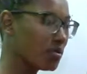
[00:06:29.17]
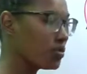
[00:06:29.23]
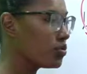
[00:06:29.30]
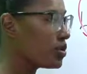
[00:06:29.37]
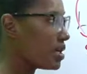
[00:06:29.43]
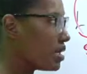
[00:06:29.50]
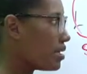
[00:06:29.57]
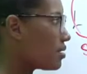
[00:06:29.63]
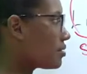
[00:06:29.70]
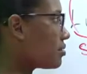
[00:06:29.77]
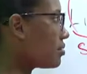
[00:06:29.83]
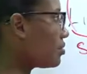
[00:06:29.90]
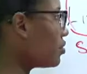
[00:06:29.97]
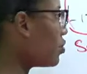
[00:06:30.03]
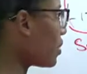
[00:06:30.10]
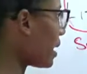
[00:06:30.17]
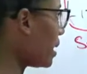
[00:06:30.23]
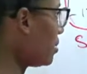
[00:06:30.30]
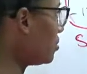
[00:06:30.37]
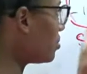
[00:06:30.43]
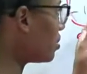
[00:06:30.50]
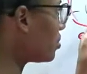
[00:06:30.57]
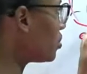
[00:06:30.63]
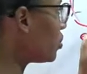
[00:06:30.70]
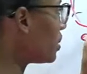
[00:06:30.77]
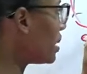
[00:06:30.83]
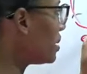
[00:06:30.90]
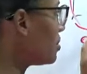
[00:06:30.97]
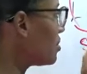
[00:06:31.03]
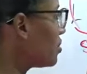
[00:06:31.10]
Who ate? Who ate? Not who
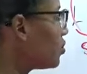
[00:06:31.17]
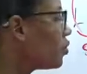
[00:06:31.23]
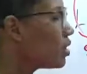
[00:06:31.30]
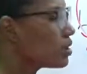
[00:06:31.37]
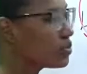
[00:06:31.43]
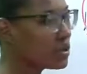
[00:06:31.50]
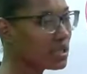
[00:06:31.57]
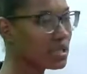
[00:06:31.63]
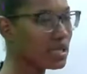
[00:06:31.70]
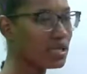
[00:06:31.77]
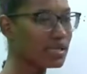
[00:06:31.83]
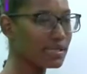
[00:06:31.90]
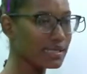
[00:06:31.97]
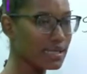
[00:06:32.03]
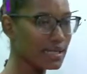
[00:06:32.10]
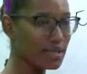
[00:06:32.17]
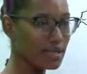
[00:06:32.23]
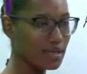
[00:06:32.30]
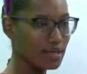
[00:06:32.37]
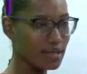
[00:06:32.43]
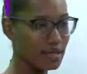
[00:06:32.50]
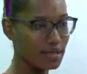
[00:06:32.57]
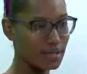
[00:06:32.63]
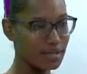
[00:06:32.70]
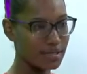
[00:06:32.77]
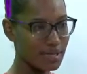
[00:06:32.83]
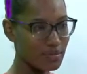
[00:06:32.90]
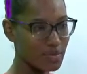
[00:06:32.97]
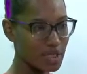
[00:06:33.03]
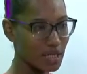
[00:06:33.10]
ate. Who ate would tell us the
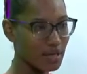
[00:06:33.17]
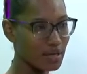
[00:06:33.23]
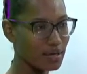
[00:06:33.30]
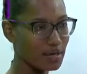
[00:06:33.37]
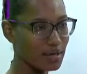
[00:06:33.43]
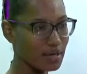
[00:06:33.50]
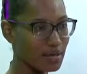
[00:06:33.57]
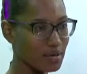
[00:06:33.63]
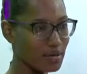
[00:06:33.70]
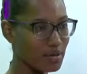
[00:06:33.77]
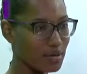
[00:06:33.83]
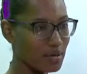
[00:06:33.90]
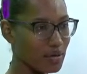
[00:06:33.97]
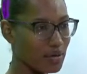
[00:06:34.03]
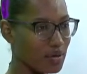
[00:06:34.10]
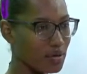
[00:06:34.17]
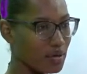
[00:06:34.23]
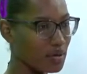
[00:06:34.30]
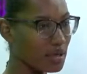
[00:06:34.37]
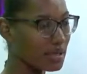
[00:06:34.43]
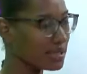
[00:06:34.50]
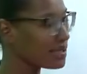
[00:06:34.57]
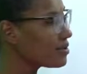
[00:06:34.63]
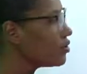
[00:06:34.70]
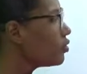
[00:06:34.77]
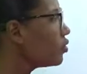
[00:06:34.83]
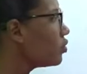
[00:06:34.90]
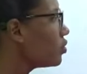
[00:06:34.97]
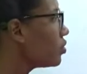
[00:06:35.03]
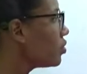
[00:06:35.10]
subject.
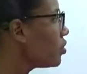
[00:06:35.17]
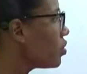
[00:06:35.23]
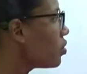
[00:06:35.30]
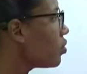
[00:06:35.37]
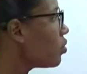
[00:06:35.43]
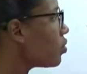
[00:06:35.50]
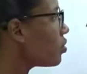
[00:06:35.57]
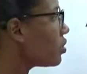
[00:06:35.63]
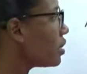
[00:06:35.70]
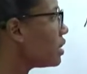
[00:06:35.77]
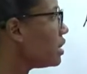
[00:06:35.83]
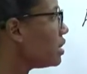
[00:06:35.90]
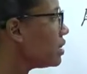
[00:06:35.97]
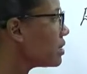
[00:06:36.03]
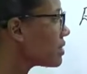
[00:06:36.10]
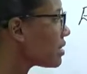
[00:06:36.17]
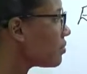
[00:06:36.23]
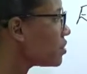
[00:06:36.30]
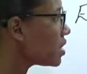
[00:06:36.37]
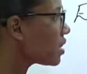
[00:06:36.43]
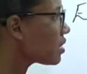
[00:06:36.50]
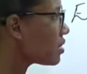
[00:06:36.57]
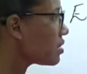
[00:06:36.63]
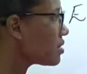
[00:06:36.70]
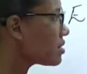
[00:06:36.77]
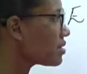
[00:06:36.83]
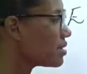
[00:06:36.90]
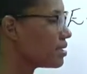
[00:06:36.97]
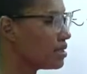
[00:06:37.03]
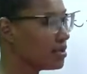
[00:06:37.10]
So the subject
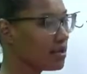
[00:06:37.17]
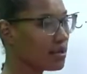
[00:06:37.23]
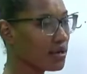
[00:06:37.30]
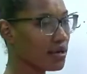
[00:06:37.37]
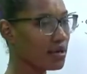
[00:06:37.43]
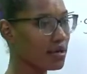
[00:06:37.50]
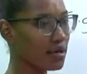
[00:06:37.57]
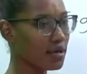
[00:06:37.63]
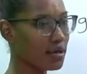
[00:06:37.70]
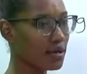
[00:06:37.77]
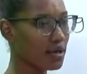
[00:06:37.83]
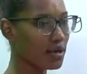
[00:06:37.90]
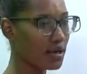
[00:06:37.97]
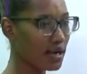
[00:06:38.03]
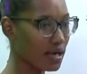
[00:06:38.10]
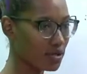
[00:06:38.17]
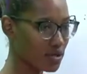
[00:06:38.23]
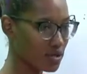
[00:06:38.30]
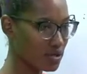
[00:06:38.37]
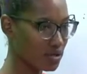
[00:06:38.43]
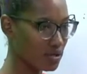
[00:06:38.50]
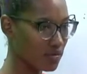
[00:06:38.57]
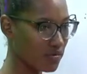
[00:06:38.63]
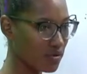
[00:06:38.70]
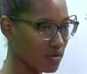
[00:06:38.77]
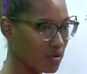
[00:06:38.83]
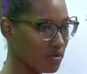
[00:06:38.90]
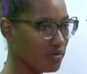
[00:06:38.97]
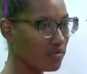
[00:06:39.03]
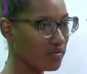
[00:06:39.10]
does the action of
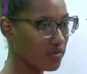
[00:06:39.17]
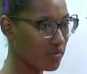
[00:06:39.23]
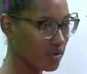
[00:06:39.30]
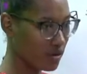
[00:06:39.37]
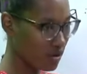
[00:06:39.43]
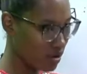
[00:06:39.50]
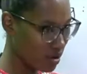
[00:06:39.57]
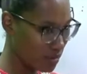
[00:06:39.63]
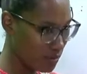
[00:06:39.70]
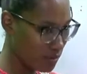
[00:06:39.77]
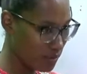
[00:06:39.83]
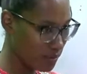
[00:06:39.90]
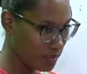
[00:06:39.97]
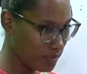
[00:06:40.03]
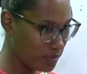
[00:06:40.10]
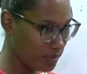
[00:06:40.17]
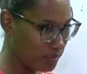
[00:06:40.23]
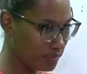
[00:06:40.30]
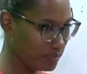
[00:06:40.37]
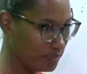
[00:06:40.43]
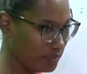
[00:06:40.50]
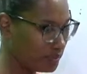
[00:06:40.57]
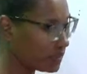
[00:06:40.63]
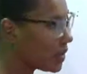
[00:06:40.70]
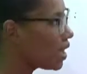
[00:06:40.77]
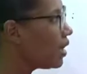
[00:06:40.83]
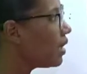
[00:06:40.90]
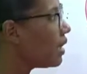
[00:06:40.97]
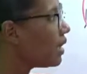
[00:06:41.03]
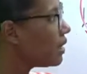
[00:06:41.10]
the verb.
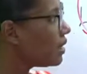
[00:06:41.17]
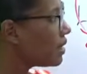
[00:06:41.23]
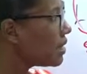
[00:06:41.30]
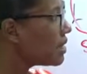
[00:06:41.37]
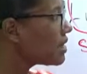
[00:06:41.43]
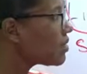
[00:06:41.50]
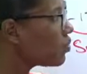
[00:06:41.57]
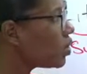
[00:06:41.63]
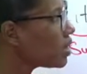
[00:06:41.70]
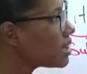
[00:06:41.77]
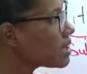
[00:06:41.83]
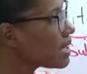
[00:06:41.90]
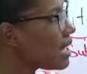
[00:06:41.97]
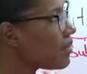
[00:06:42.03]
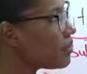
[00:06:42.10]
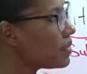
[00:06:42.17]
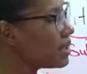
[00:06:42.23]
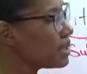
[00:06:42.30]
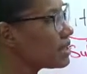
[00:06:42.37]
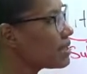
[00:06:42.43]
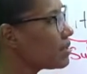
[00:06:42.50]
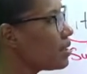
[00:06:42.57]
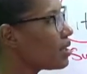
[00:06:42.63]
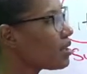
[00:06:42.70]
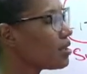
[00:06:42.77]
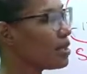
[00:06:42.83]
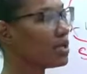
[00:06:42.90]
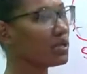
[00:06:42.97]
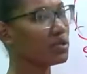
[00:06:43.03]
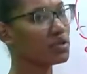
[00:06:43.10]
And this, what is happening to
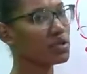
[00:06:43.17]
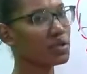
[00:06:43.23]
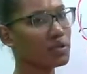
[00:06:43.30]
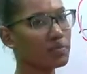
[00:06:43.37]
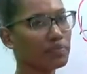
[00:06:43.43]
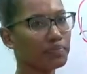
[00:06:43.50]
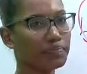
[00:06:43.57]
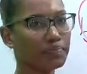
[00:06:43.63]
her lunch?